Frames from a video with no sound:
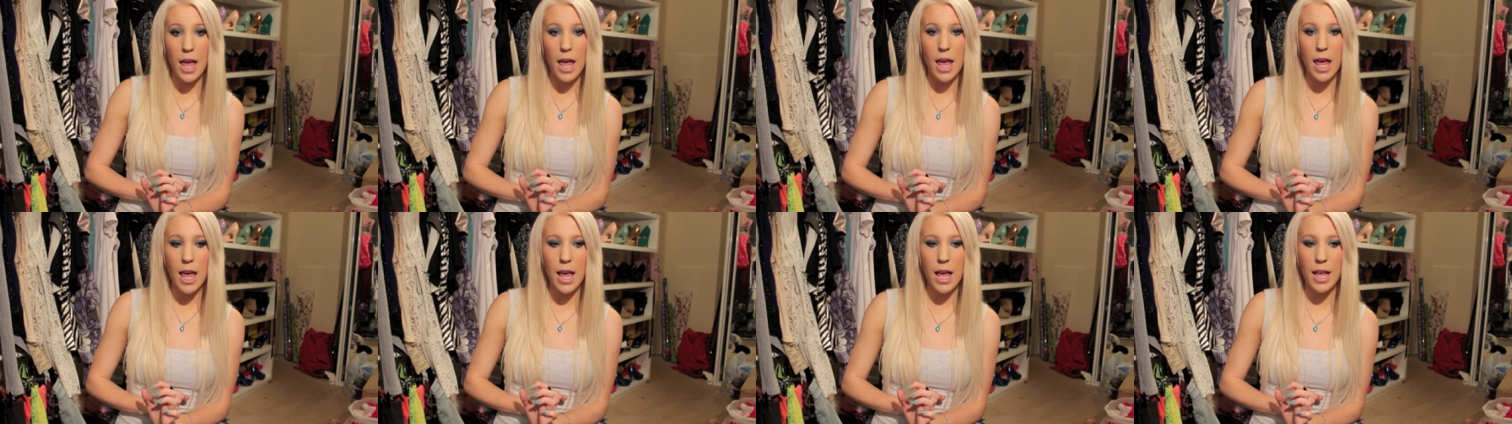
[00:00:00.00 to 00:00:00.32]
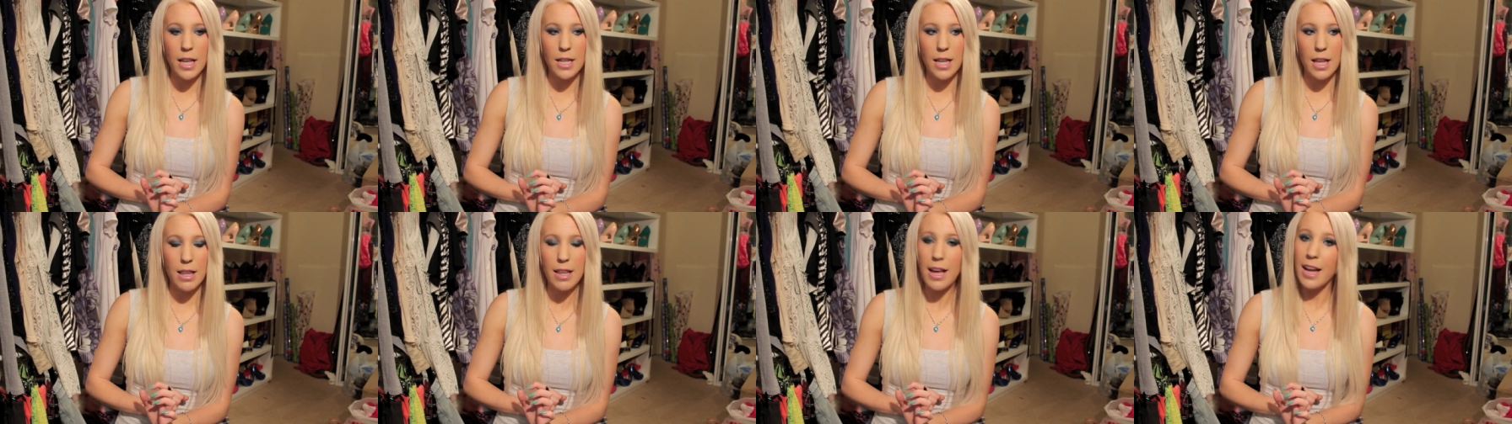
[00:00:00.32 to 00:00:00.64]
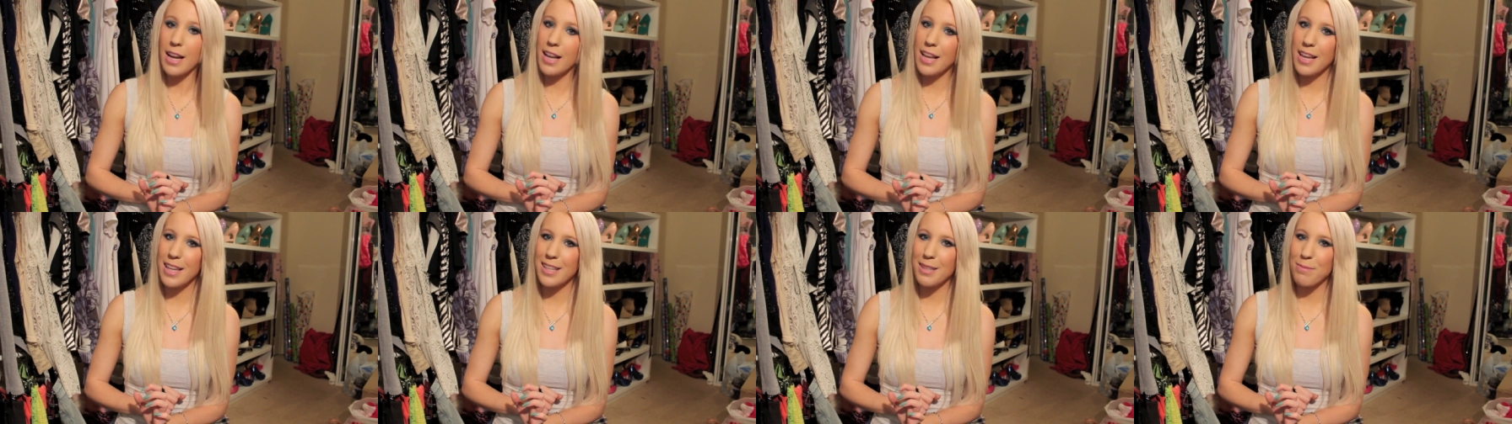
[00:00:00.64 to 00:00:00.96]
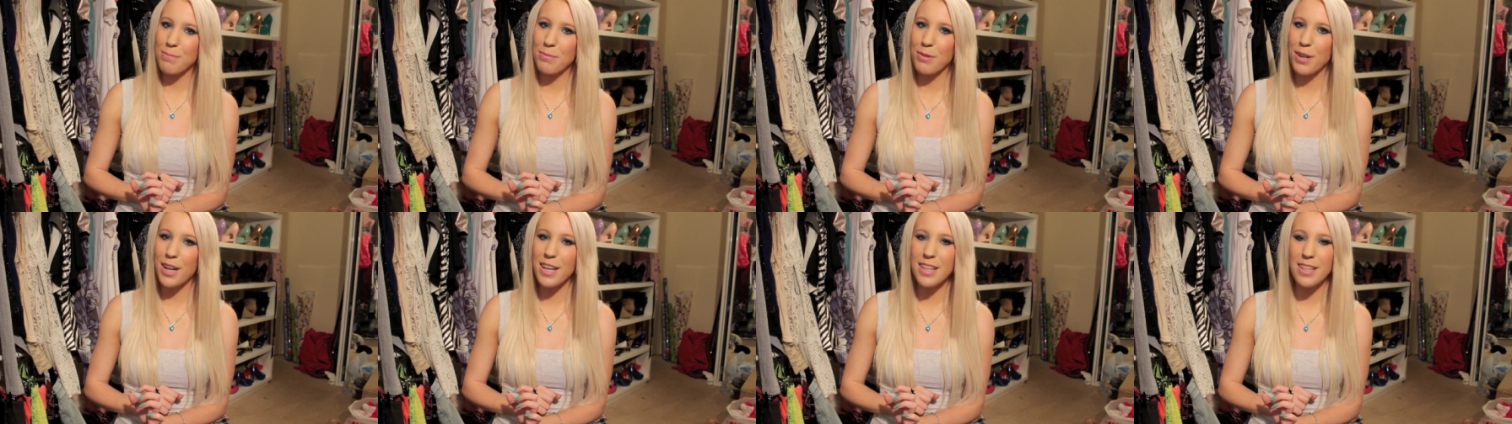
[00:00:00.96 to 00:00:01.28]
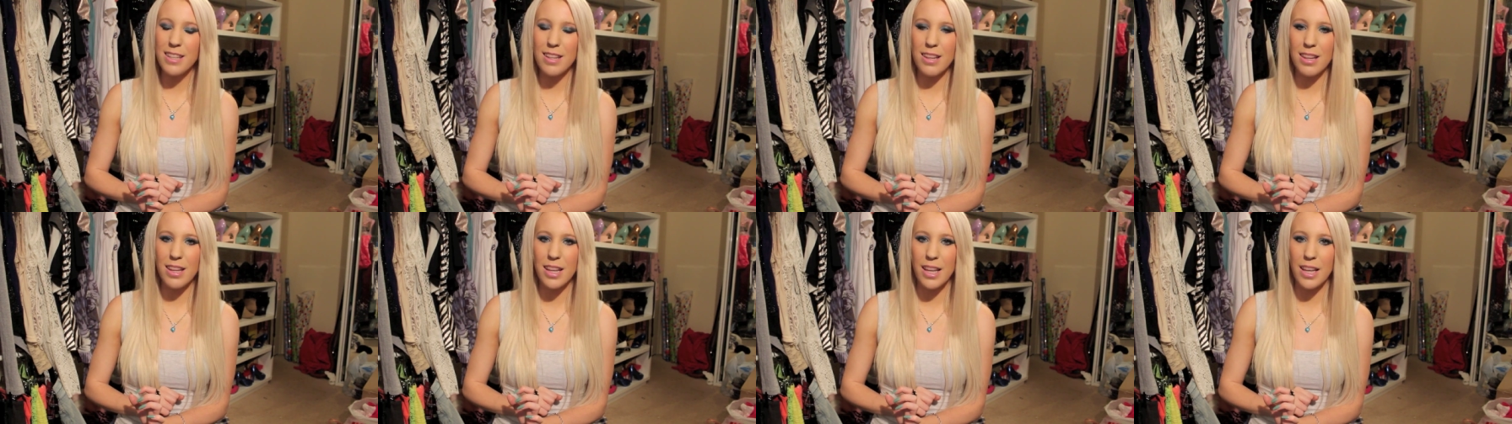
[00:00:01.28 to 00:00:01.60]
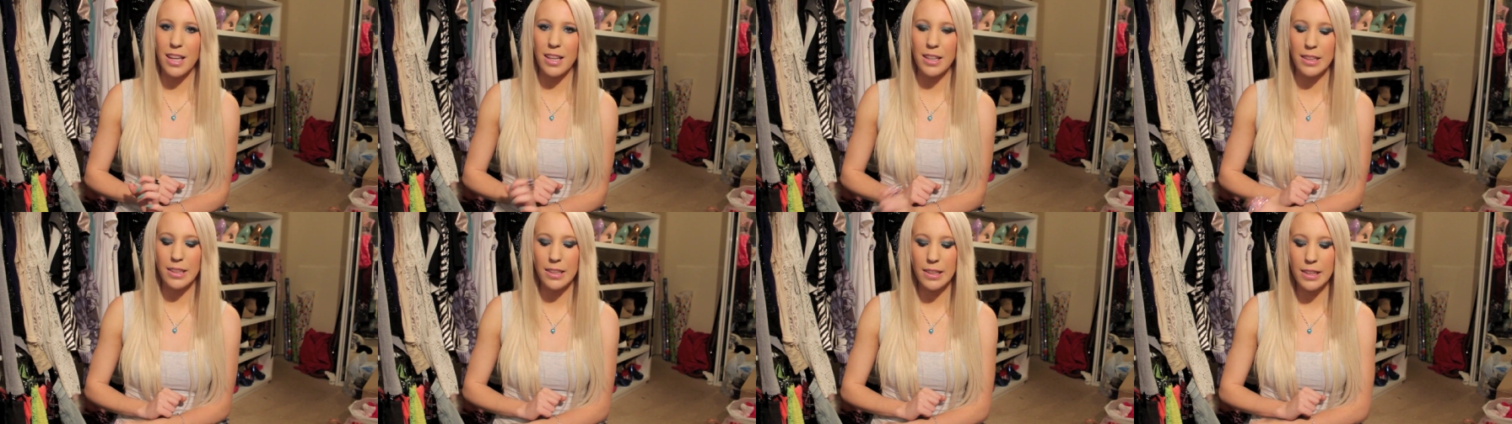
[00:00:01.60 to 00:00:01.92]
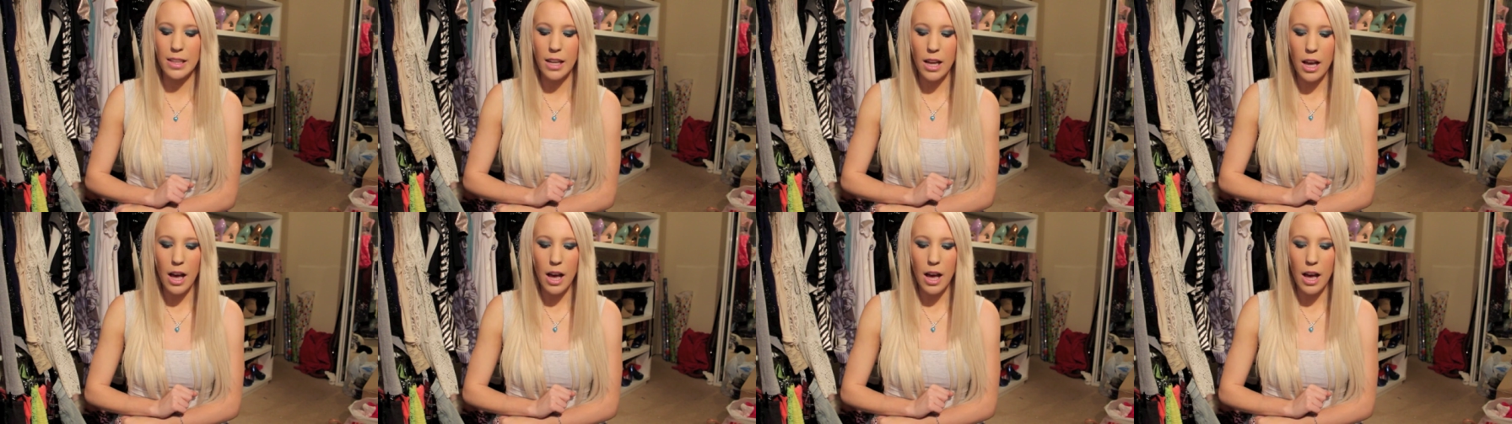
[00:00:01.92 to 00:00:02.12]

and that is Bras and Things.